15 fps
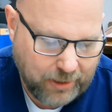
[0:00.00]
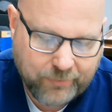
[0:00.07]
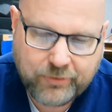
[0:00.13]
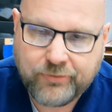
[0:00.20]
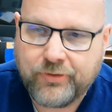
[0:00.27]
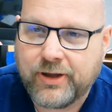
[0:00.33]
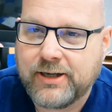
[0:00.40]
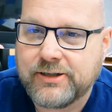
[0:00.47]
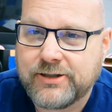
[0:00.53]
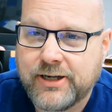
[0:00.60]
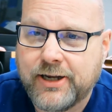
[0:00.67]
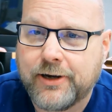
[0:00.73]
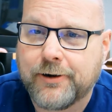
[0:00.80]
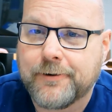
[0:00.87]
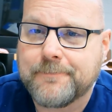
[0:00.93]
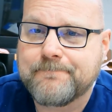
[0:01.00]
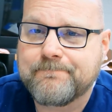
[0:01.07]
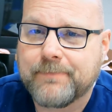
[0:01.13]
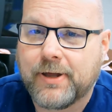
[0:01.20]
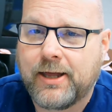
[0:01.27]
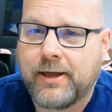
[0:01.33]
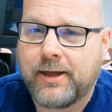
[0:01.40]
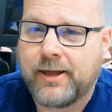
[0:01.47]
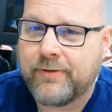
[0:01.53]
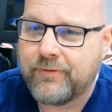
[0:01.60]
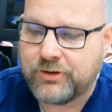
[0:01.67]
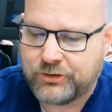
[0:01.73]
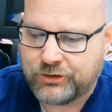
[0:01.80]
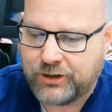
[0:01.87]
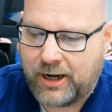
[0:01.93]
other things here in
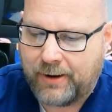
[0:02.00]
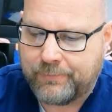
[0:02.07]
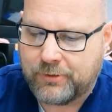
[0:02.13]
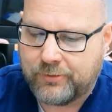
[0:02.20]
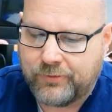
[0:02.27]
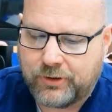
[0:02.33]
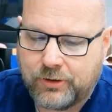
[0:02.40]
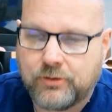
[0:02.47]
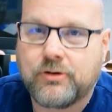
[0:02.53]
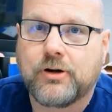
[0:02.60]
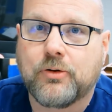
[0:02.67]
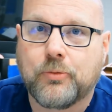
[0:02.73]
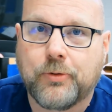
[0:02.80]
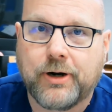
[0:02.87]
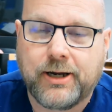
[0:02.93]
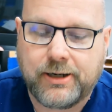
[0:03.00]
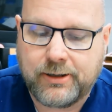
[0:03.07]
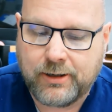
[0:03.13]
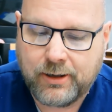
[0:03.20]
this chapter that you can read.